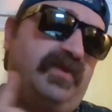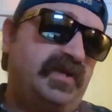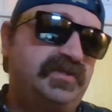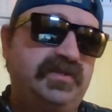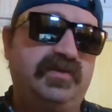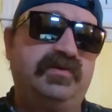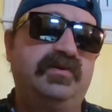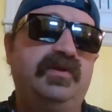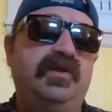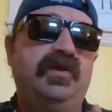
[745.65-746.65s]
So that's
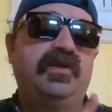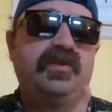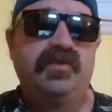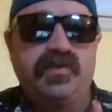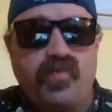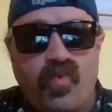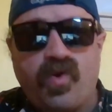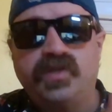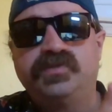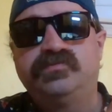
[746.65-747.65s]
the
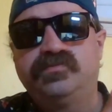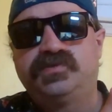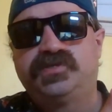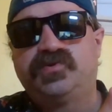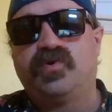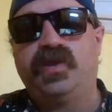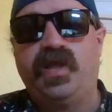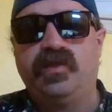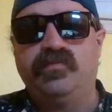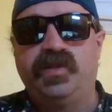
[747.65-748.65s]
one
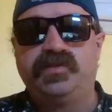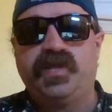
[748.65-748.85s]
story element.